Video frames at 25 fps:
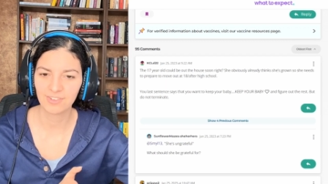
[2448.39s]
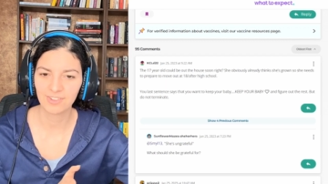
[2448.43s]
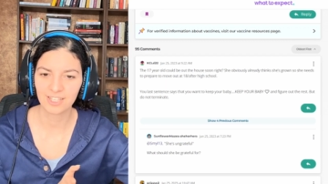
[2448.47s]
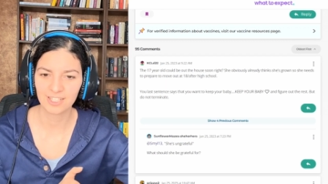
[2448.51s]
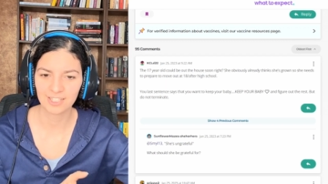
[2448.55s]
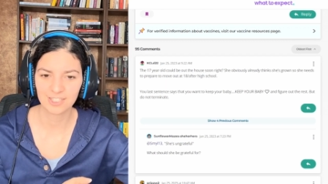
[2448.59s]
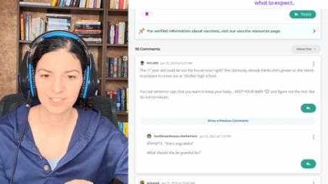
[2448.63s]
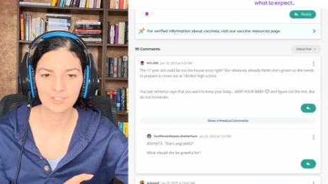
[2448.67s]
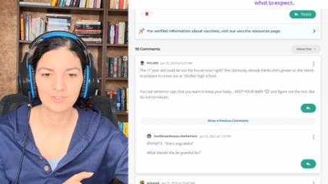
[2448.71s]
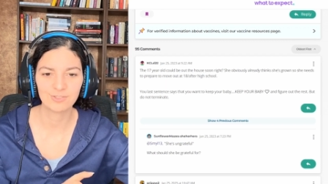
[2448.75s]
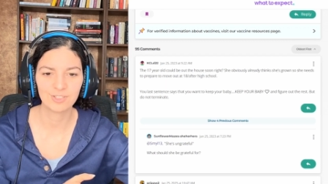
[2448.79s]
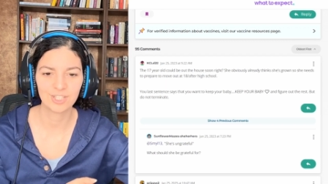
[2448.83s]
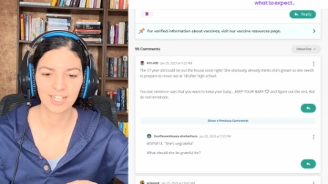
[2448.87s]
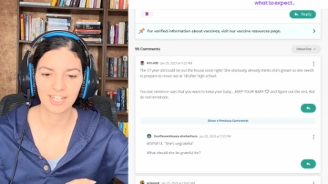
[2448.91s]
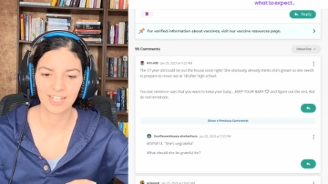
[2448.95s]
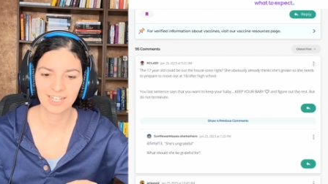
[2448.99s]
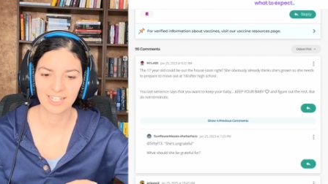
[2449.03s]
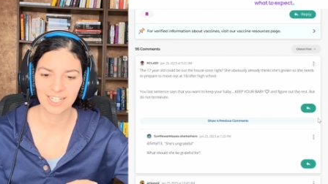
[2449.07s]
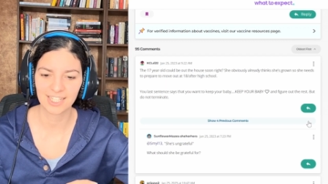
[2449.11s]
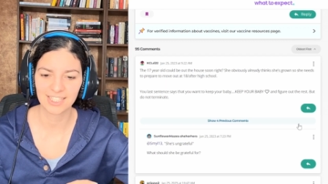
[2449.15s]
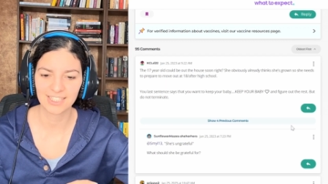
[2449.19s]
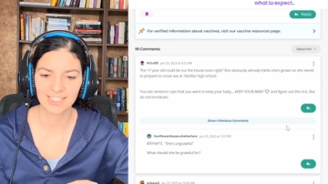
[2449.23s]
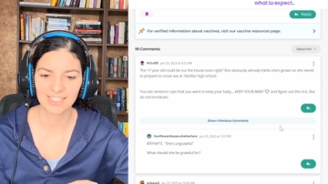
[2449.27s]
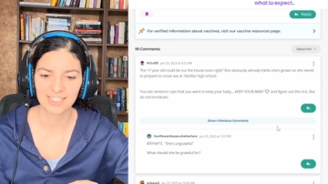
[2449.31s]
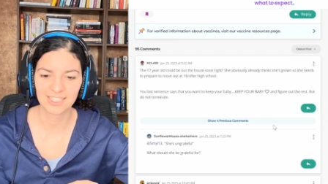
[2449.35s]
that is really
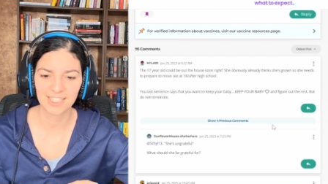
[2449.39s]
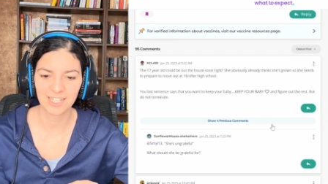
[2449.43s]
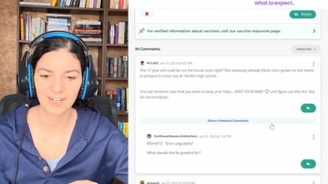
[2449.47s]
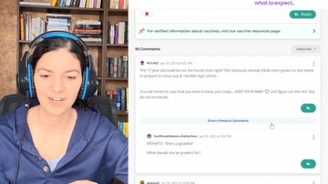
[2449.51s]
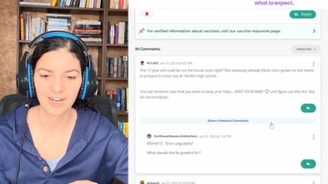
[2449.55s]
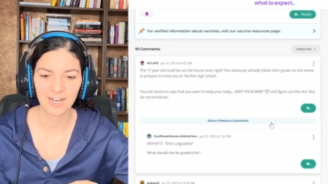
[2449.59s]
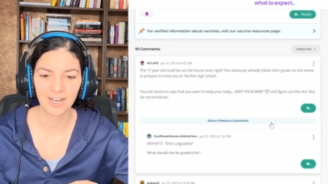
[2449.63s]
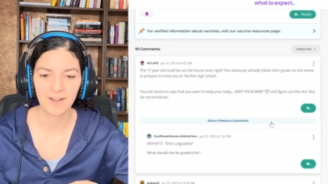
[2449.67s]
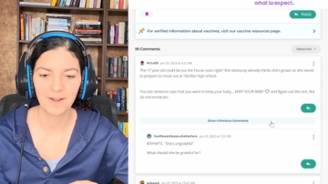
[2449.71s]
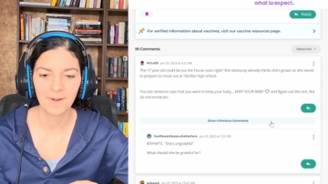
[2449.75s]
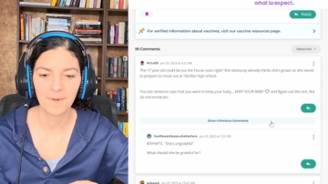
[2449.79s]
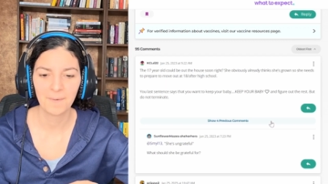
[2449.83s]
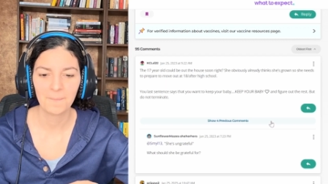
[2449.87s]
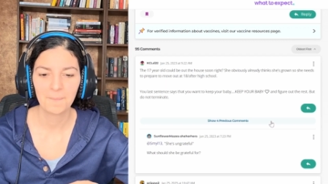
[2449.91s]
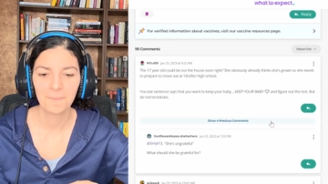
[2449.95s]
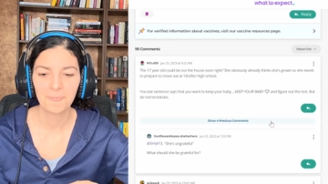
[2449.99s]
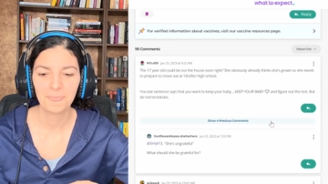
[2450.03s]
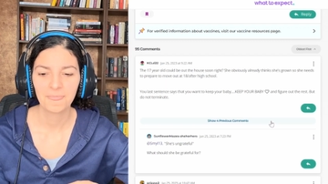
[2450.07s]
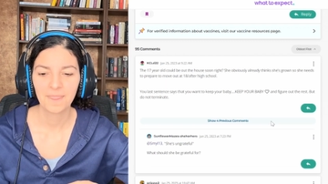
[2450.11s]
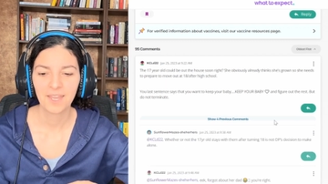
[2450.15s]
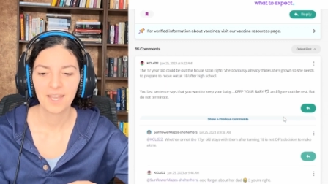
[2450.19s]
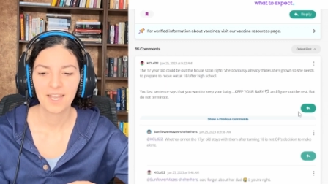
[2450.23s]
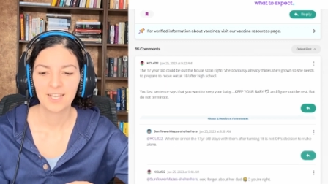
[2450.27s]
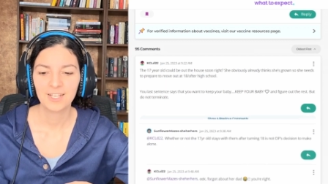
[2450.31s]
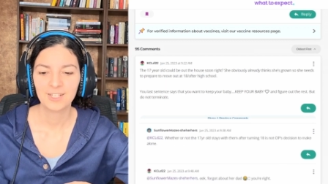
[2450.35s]
unnecessary.
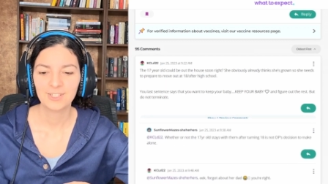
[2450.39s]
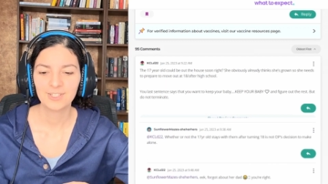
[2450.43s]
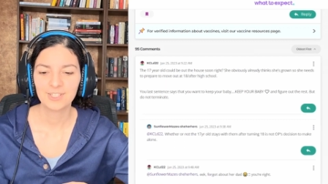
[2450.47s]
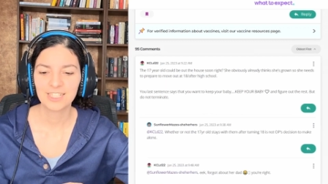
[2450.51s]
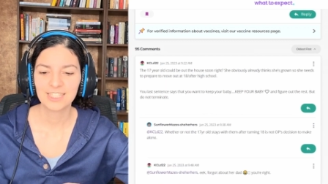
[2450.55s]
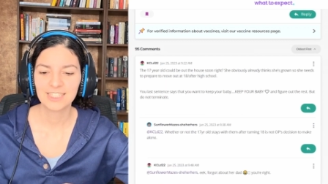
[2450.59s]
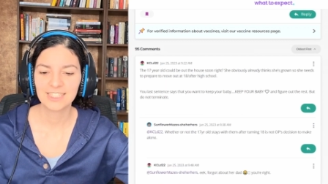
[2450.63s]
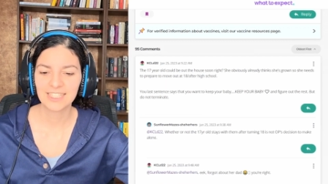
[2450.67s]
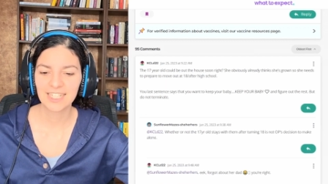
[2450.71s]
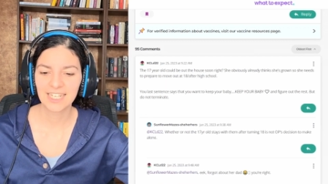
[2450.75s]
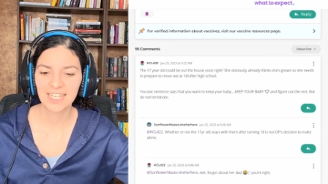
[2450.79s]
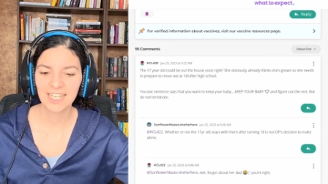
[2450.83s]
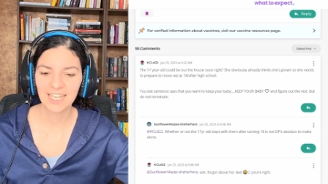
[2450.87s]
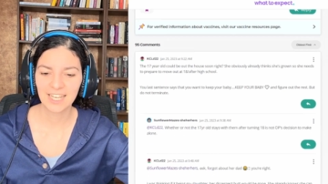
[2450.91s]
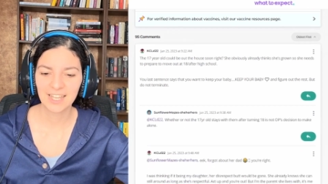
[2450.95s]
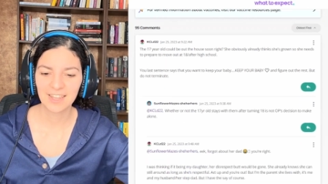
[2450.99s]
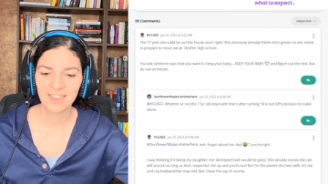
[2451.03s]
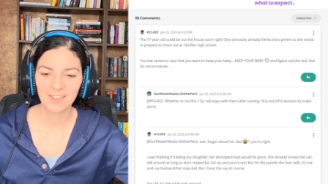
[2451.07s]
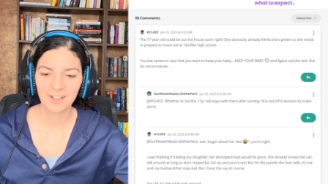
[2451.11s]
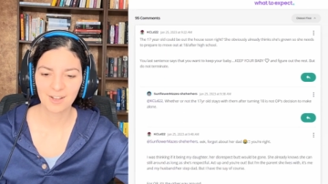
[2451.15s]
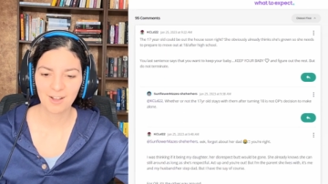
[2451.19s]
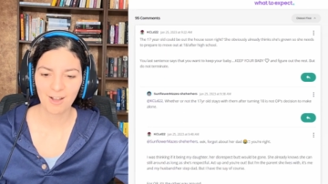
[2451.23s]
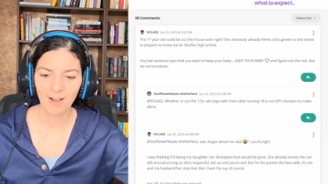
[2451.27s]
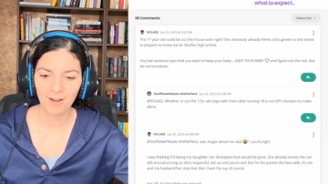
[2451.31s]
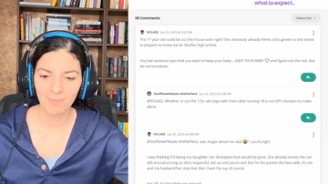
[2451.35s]
You can see here
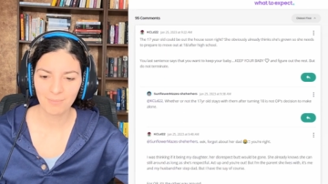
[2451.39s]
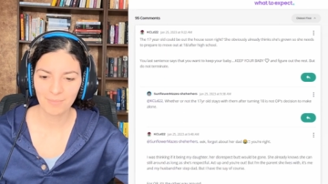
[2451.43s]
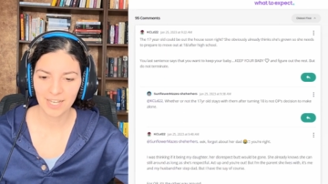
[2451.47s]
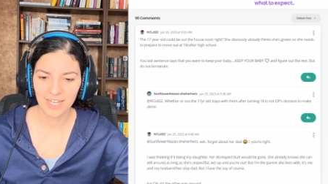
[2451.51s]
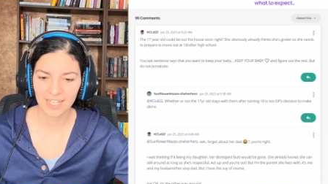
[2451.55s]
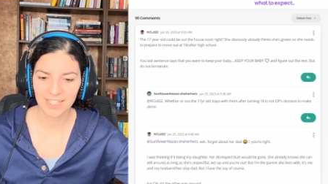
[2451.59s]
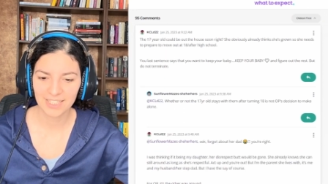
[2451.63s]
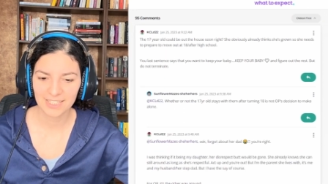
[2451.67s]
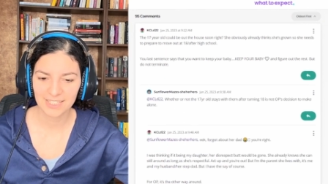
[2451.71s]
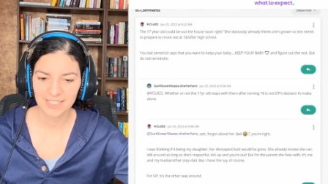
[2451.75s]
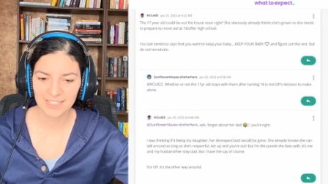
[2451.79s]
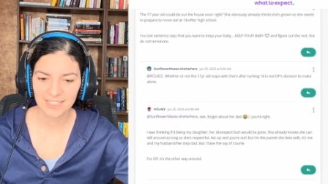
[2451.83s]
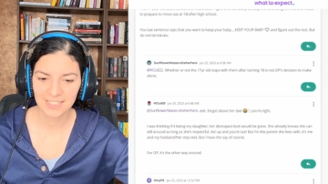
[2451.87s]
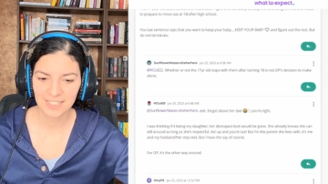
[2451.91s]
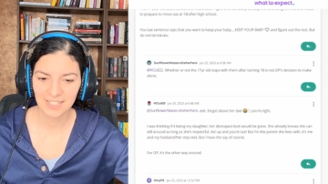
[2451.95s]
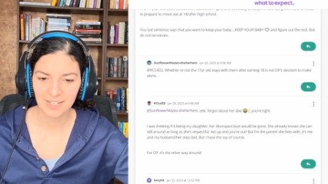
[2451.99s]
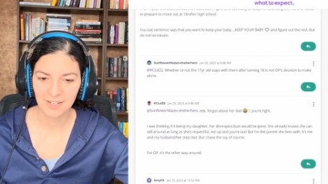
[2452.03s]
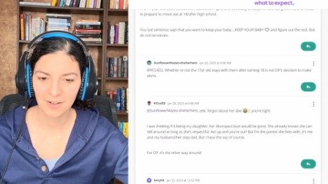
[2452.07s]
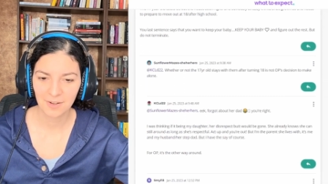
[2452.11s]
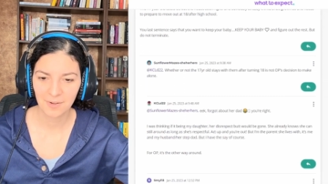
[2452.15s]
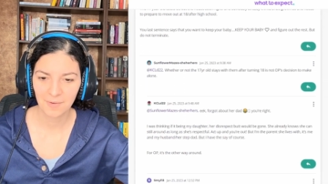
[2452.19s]
the comments.